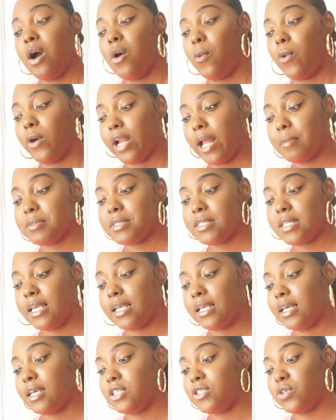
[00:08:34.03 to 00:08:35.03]
What I'm
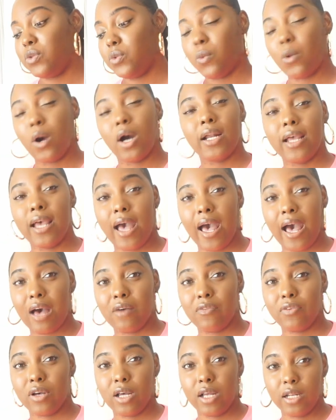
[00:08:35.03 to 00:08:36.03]
saying is you want to
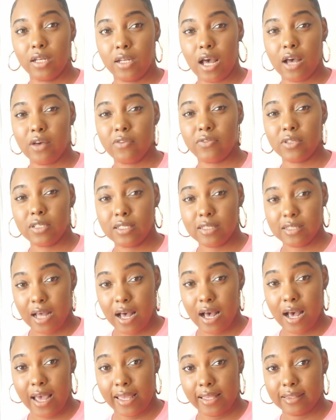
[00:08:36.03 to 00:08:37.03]
have enough
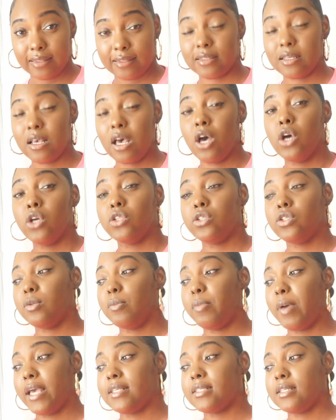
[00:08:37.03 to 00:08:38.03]
designs
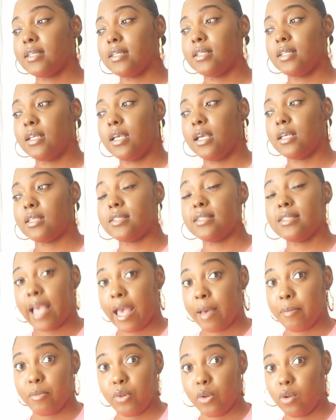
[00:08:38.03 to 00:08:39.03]
to basically
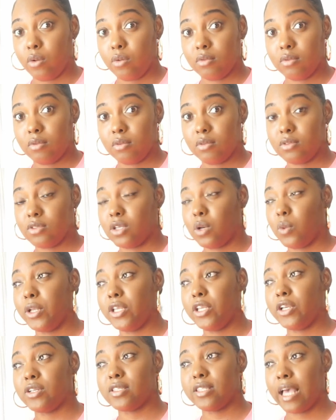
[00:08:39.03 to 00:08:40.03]
sample. So
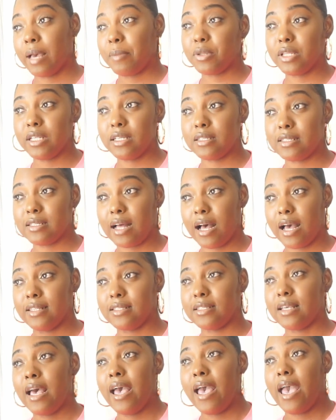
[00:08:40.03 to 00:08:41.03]
when you're sampling designs,